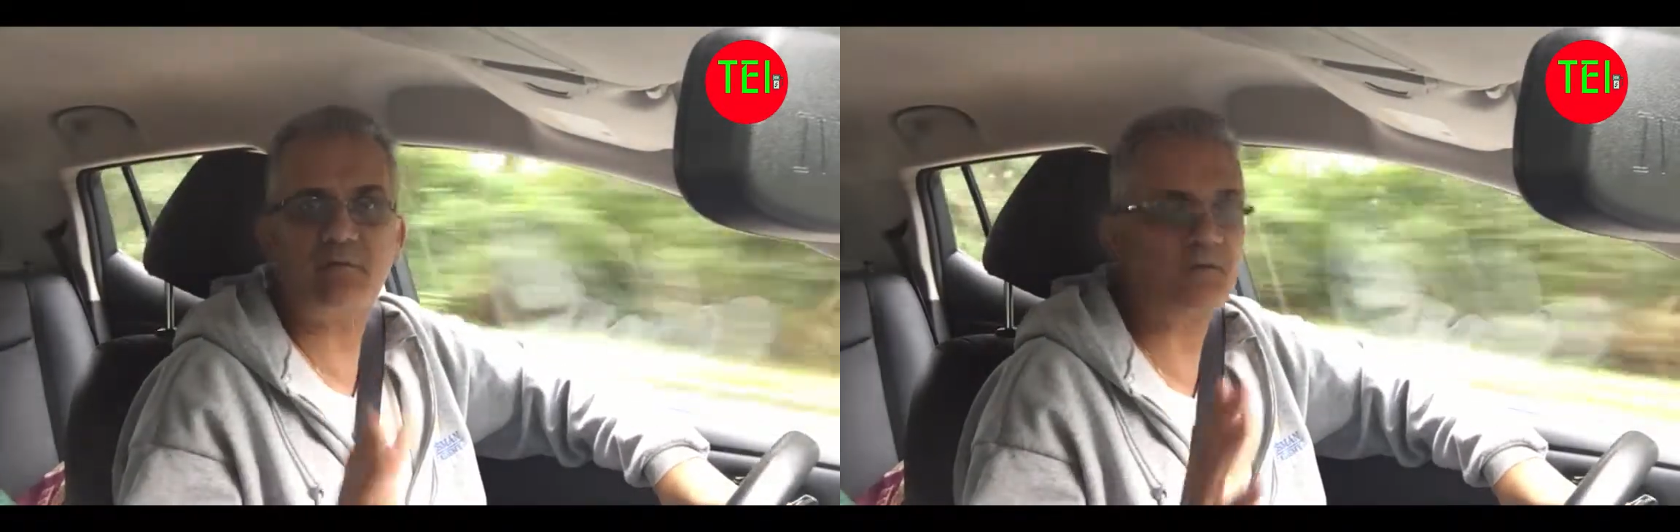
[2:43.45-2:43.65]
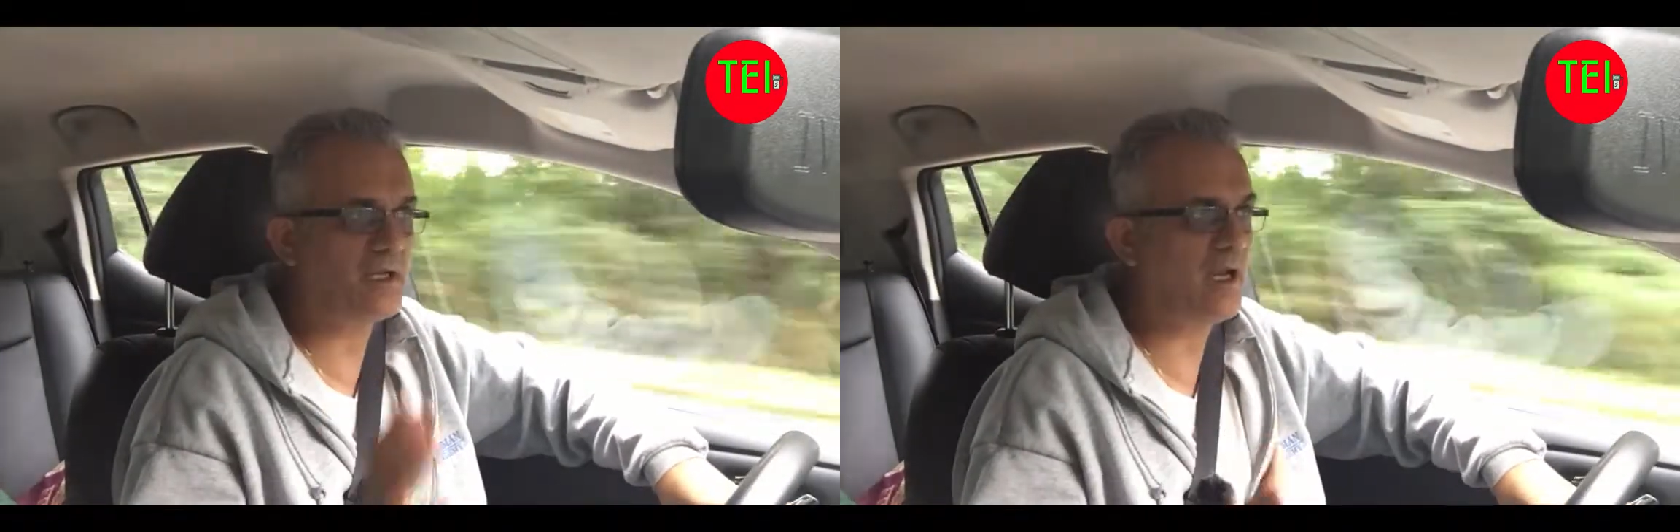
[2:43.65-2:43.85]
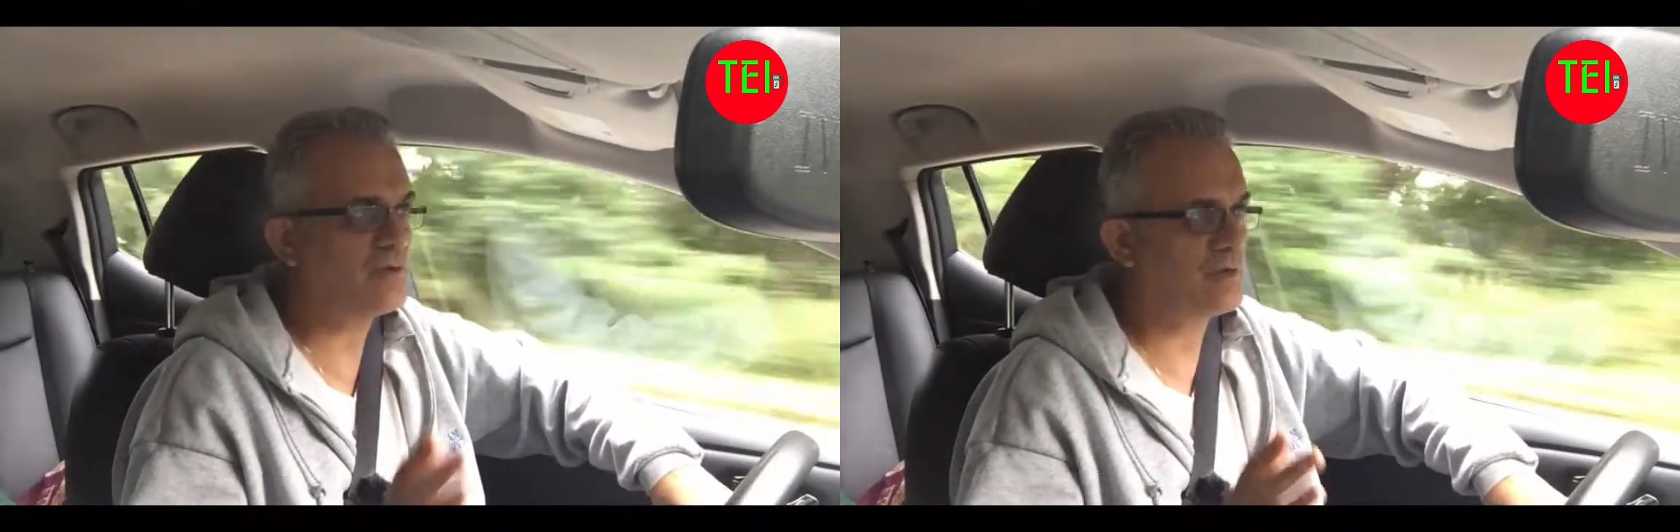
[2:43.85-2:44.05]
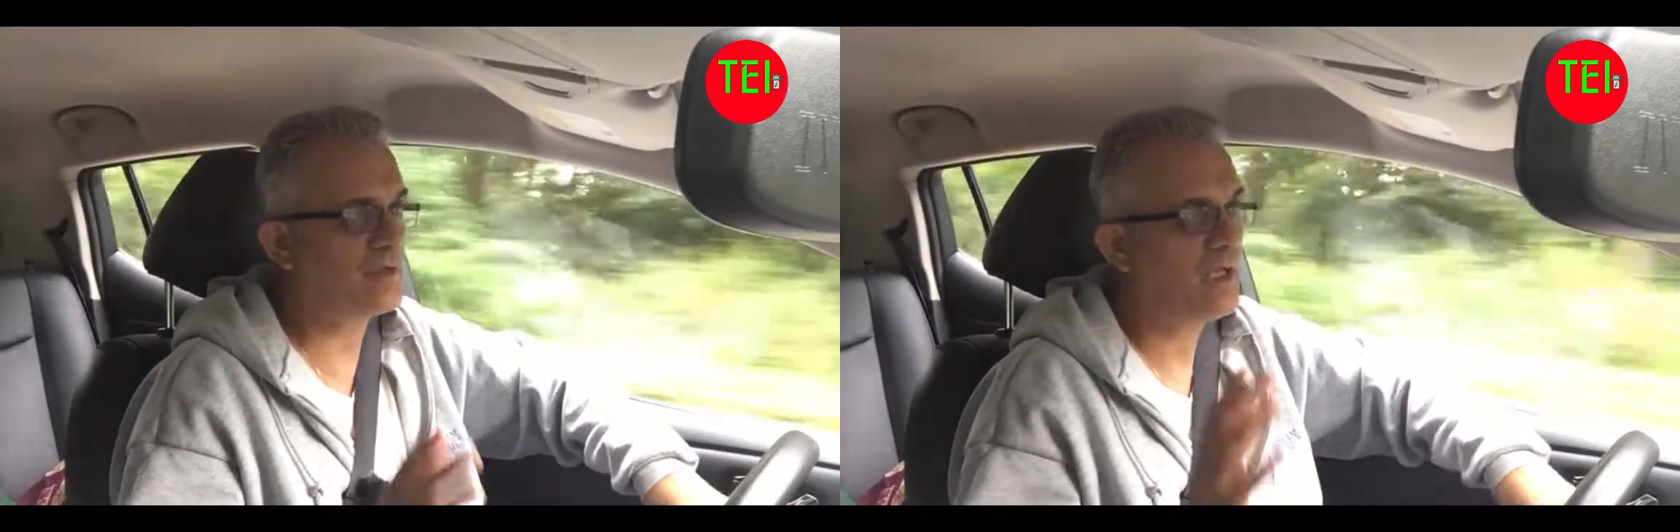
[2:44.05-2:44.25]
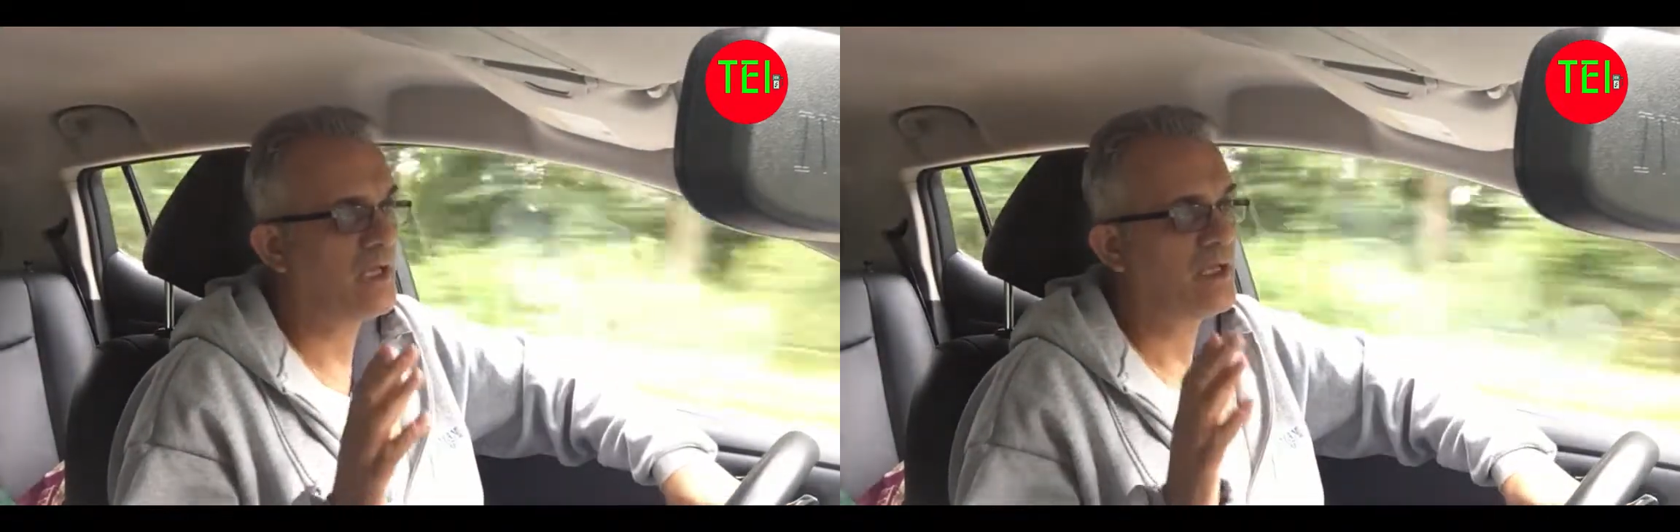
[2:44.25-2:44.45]

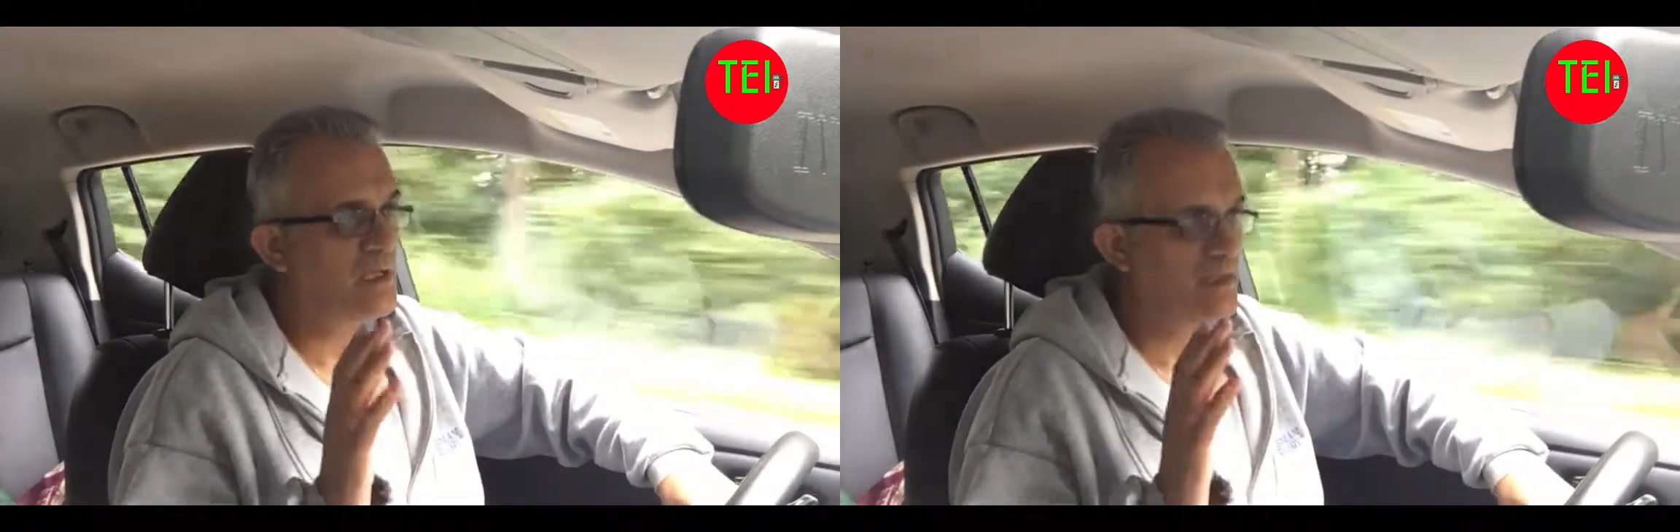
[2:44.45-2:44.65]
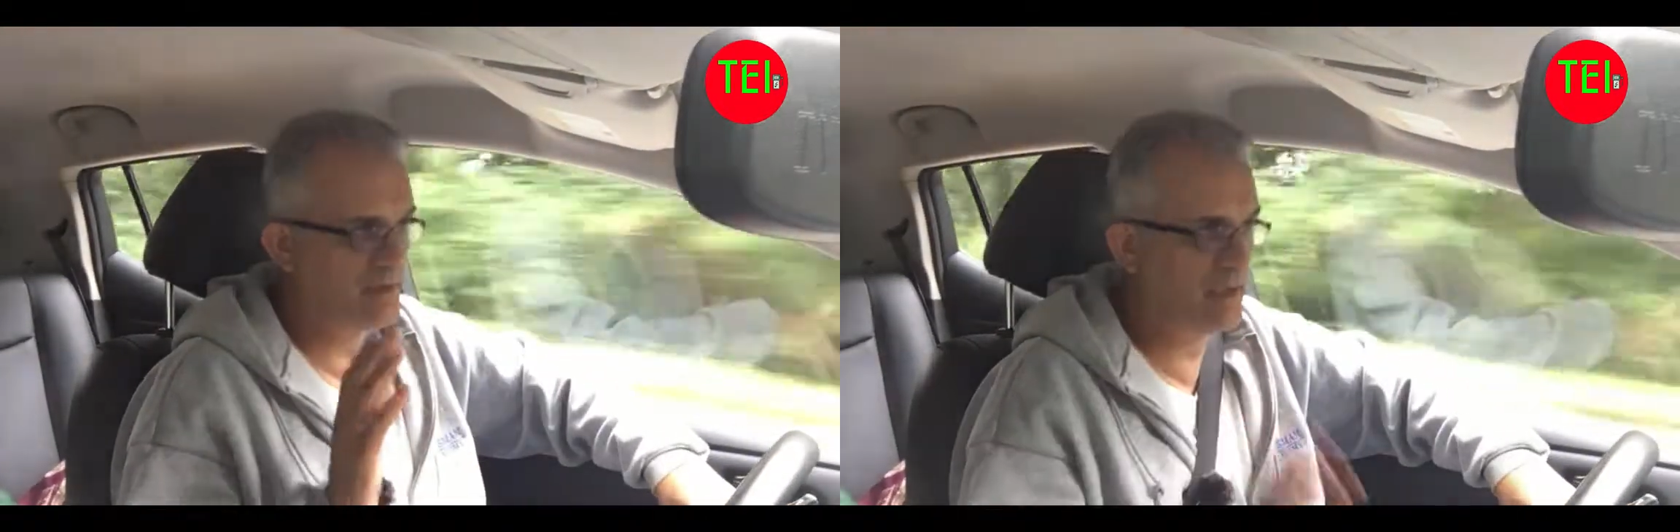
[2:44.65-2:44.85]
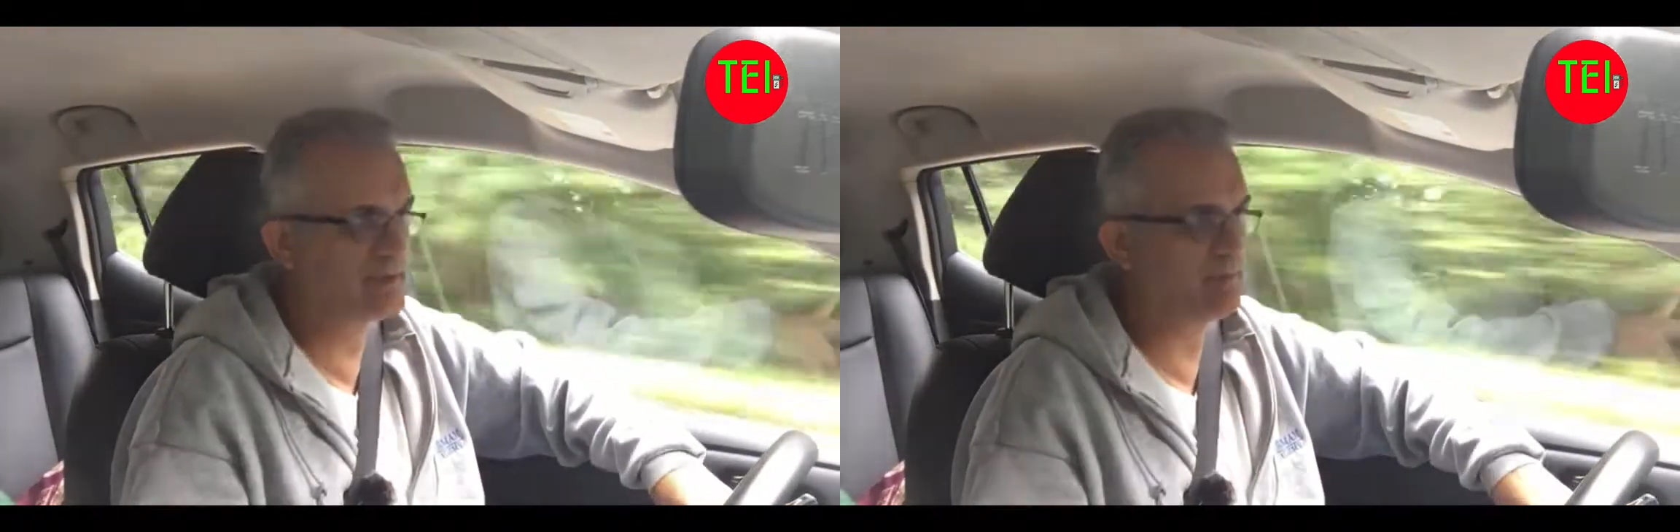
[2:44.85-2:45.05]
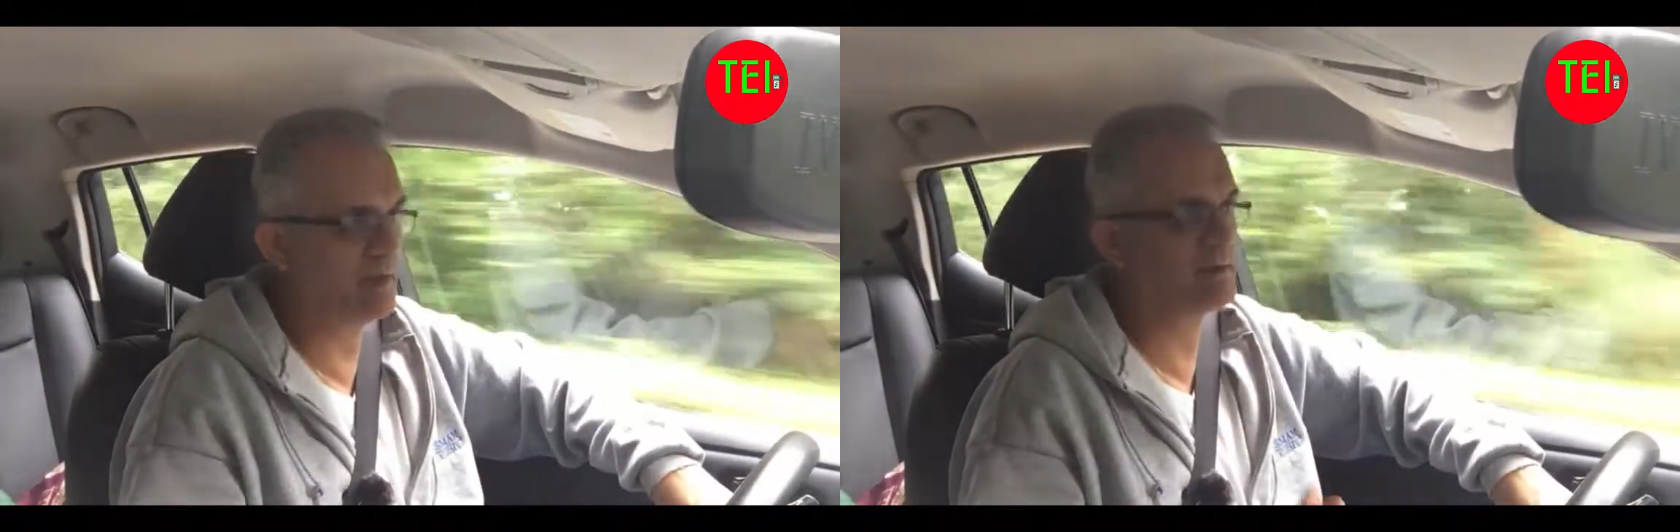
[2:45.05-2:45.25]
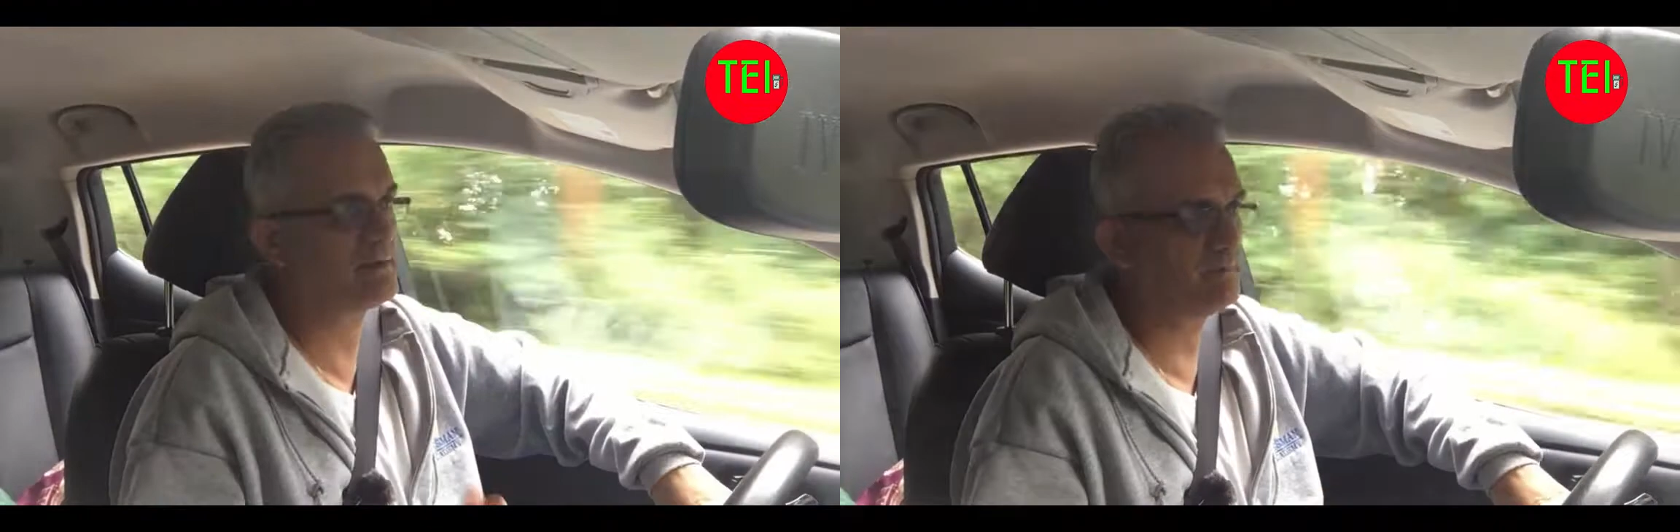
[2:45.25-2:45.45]
1,500 next month,